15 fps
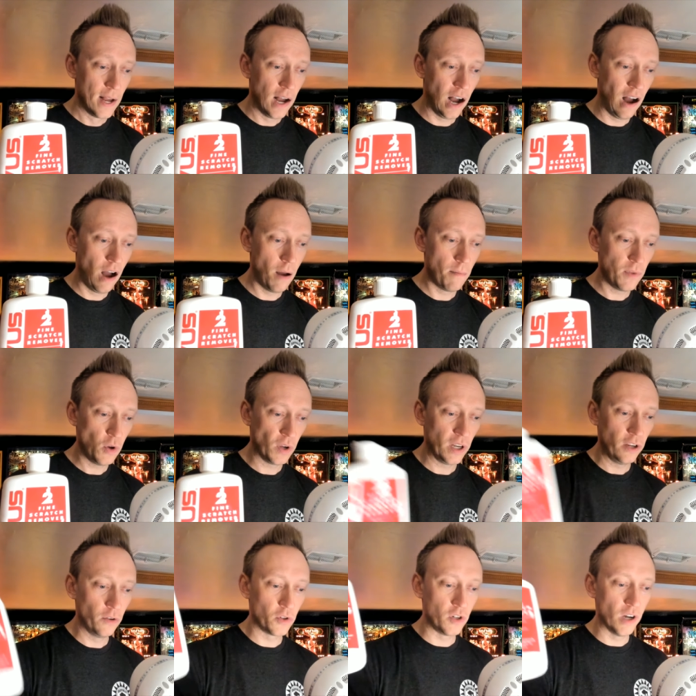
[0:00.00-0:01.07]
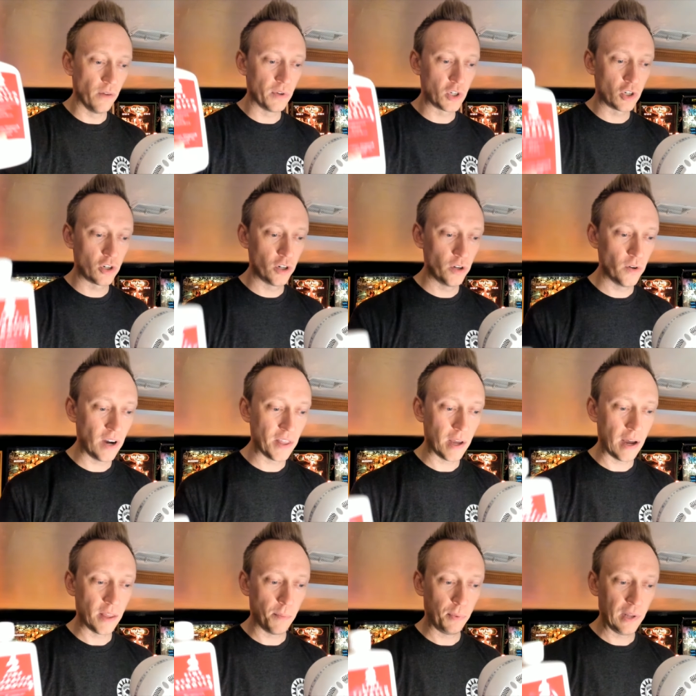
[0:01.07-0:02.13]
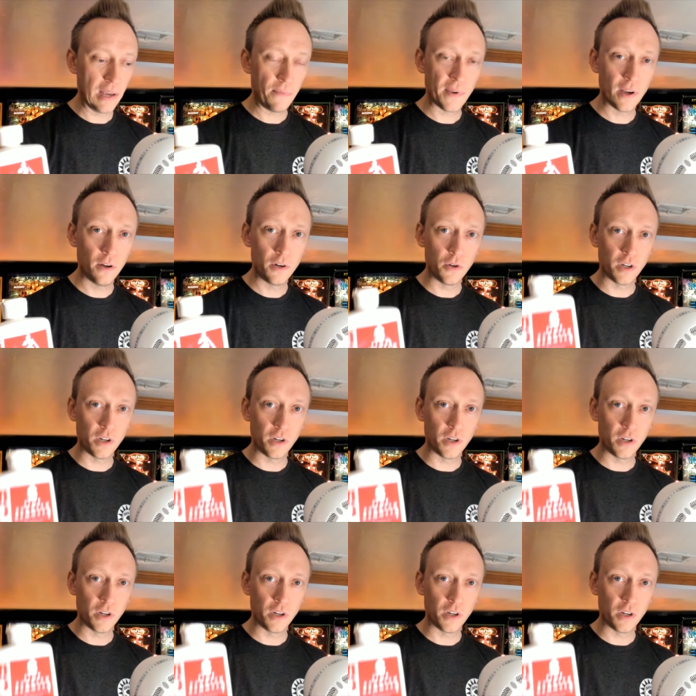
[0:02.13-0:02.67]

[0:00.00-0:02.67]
You can use Novus 2 on the playfield.